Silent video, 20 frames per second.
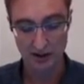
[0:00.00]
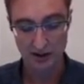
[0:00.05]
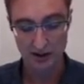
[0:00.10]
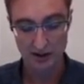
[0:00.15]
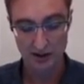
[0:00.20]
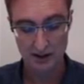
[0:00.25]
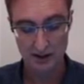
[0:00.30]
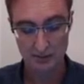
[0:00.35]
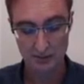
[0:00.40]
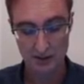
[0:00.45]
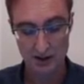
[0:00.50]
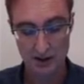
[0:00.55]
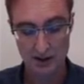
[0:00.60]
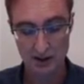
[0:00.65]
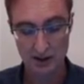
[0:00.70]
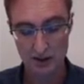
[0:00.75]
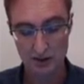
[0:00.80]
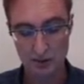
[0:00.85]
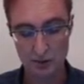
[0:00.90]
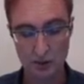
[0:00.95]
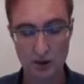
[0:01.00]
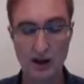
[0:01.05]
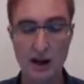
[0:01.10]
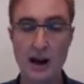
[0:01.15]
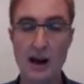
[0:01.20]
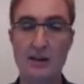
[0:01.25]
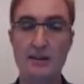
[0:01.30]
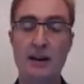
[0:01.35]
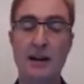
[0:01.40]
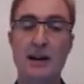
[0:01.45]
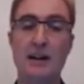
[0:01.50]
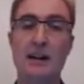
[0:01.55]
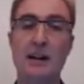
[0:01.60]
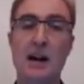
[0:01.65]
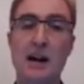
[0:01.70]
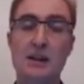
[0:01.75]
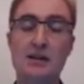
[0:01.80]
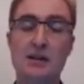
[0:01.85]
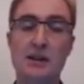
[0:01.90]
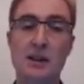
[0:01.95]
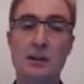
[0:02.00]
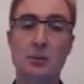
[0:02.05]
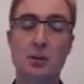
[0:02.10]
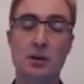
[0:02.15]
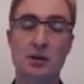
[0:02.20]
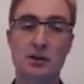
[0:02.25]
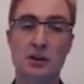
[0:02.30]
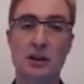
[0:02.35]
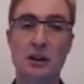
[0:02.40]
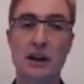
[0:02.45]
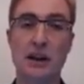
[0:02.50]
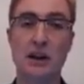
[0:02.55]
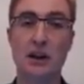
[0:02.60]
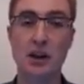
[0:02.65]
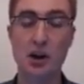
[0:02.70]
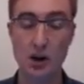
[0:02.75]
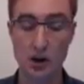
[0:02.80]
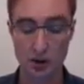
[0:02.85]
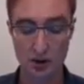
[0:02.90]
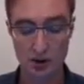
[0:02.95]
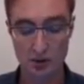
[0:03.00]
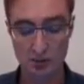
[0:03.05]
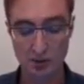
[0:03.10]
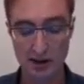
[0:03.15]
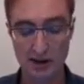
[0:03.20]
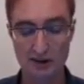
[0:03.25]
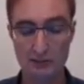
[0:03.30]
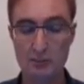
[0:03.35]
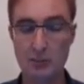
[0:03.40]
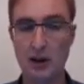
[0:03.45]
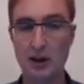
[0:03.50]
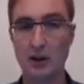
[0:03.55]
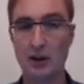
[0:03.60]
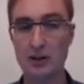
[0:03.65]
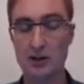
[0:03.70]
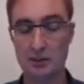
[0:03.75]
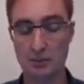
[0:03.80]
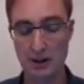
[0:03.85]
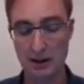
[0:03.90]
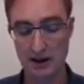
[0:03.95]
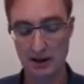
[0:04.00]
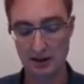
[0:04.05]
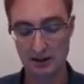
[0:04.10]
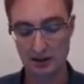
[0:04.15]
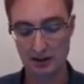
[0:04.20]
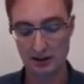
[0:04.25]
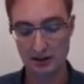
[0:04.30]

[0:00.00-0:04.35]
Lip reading: Some things will have a larger network delay, or there might even be lost packets.